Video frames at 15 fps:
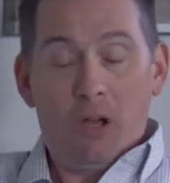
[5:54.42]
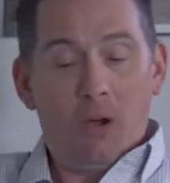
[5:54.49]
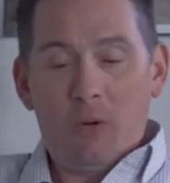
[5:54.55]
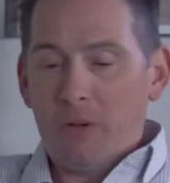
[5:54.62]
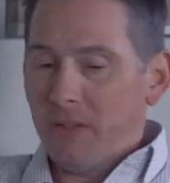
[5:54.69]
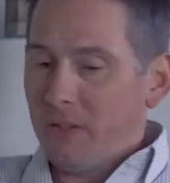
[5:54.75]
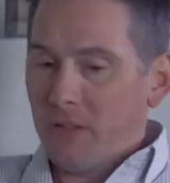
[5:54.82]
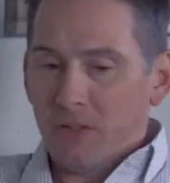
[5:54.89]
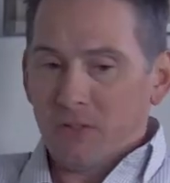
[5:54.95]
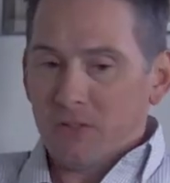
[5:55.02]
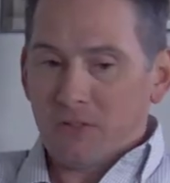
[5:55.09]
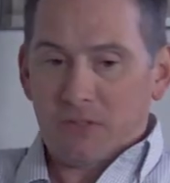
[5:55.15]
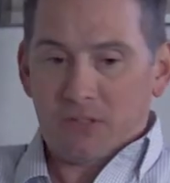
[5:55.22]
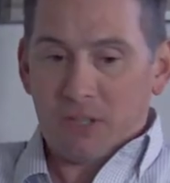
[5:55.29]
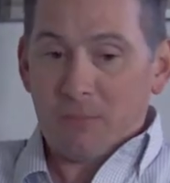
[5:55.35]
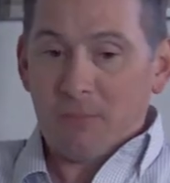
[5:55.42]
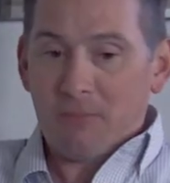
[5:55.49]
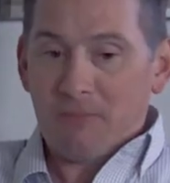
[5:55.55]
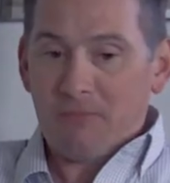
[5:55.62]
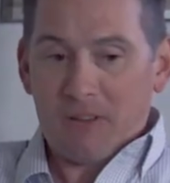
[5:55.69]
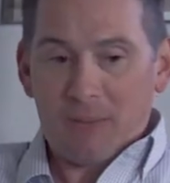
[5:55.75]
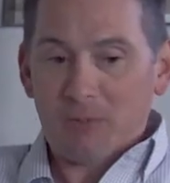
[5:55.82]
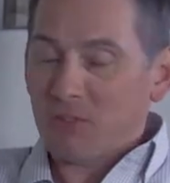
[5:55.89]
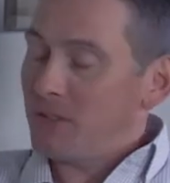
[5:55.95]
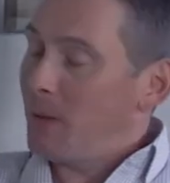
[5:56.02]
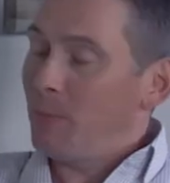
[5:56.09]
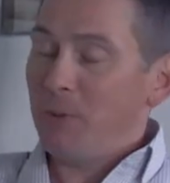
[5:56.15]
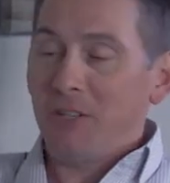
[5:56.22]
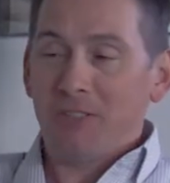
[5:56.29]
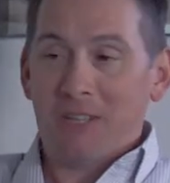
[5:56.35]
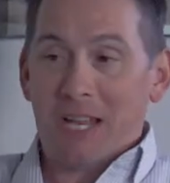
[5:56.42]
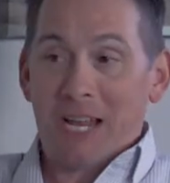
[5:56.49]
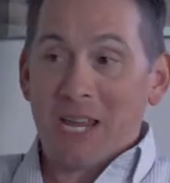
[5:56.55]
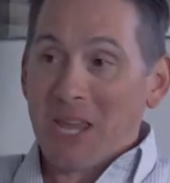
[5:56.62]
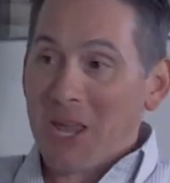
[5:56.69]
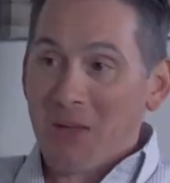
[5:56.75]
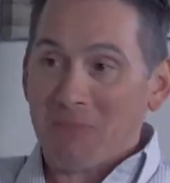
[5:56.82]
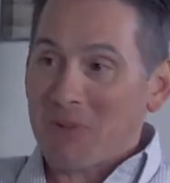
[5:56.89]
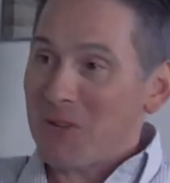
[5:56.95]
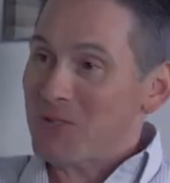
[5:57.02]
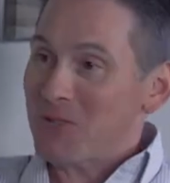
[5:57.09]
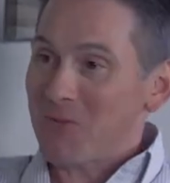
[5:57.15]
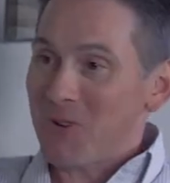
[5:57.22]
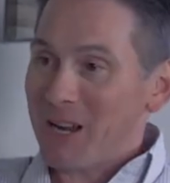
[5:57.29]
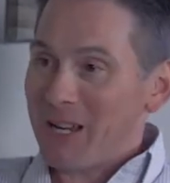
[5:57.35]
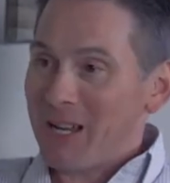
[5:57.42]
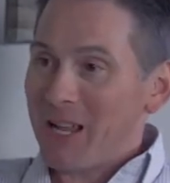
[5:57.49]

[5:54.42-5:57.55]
No, and there's some famous companies that I can't mention right